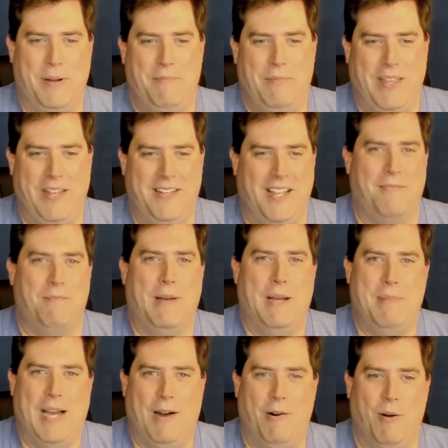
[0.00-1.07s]
than death by
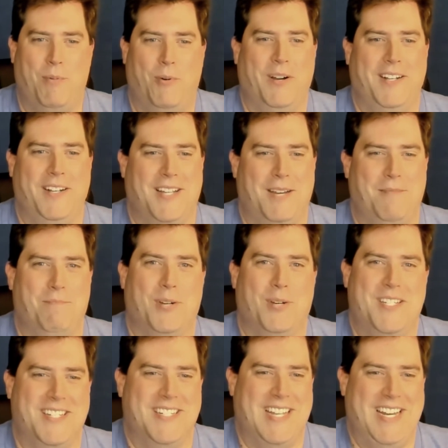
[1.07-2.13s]
PowerPoint type
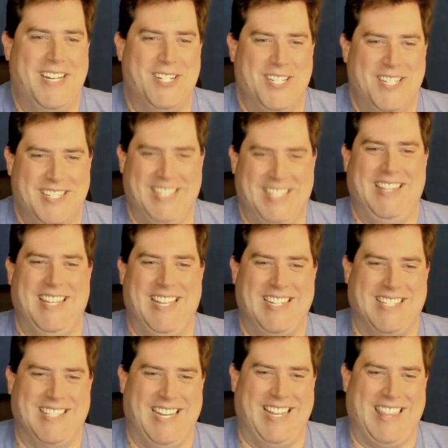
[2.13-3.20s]
presentations and
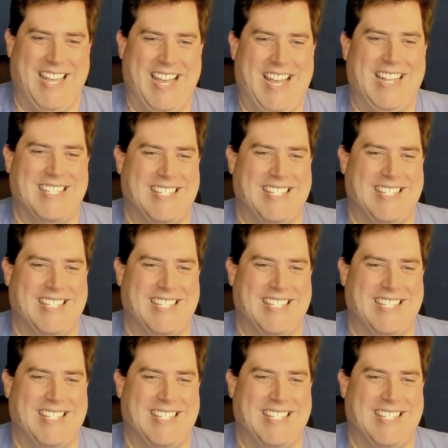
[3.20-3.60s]
things like that. Yeah.